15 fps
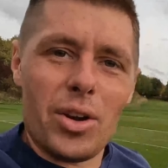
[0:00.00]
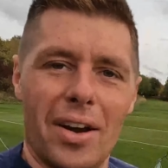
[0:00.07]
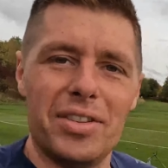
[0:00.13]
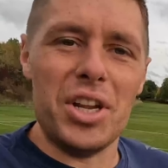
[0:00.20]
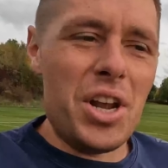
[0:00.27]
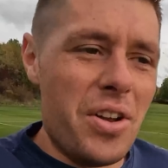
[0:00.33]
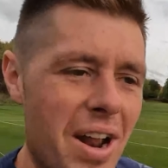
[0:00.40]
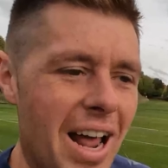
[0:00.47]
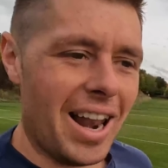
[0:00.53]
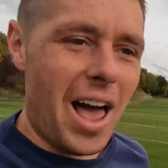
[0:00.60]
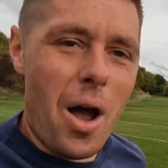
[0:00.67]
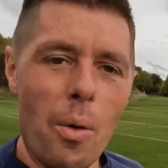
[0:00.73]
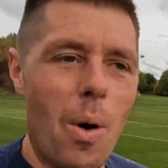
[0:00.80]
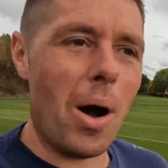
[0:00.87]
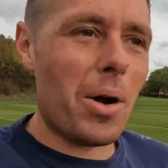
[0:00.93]
Good afternoon,
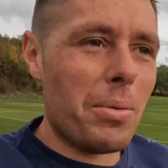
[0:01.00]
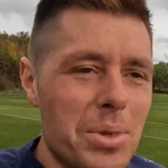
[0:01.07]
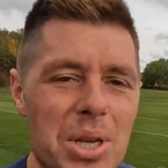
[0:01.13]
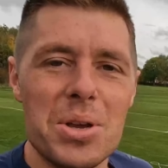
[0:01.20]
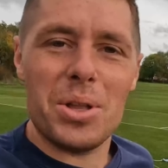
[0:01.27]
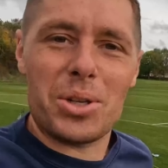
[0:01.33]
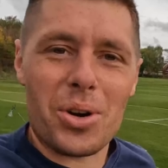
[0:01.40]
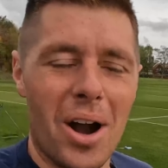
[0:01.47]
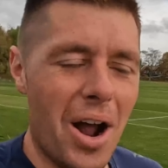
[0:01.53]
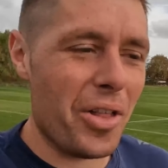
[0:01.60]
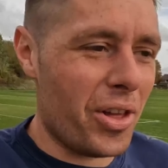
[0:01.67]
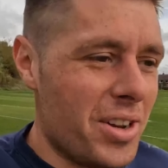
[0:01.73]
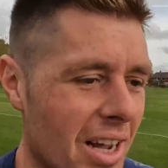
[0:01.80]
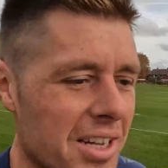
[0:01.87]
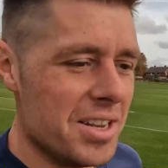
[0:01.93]
hello, welcome to the
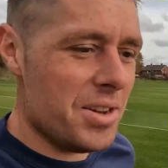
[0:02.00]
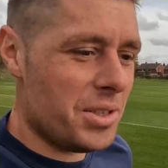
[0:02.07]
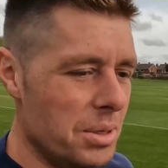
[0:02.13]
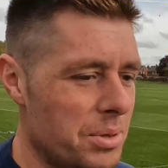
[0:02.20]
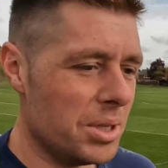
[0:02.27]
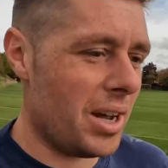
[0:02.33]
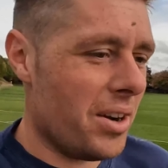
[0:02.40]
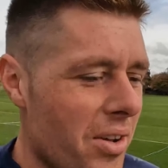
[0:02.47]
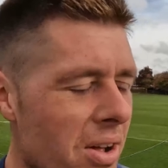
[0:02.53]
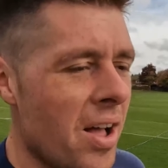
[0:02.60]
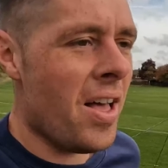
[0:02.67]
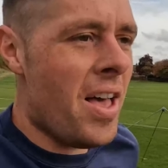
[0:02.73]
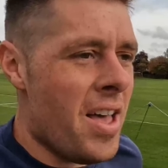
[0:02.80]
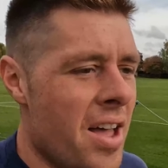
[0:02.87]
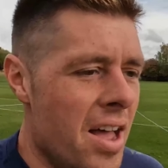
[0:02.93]
Triathlon Dan YouTube channel.
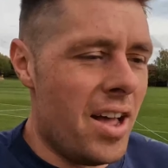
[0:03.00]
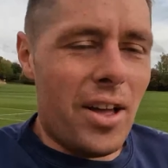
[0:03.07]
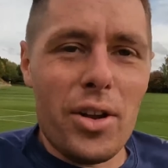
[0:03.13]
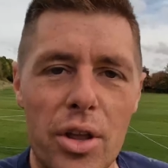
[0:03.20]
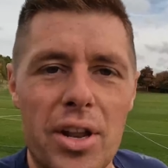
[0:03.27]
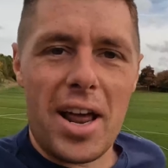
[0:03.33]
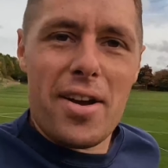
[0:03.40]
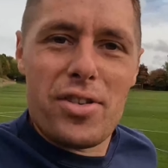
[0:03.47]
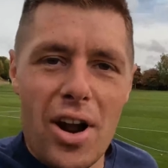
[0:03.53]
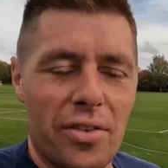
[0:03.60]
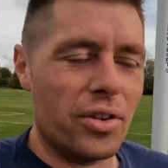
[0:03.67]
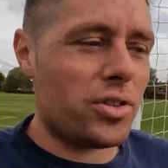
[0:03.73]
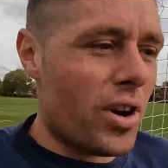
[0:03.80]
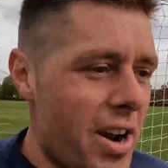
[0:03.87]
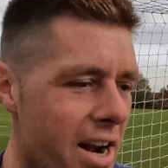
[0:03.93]
Another day of
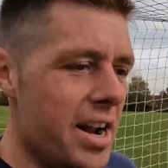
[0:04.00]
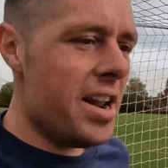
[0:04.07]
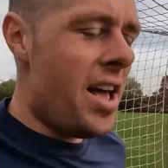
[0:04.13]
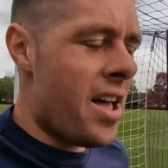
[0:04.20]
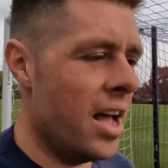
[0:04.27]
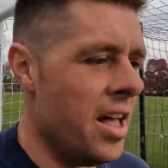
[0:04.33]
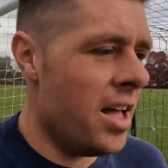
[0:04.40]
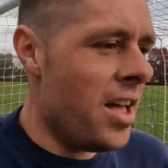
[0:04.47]
triathlon training,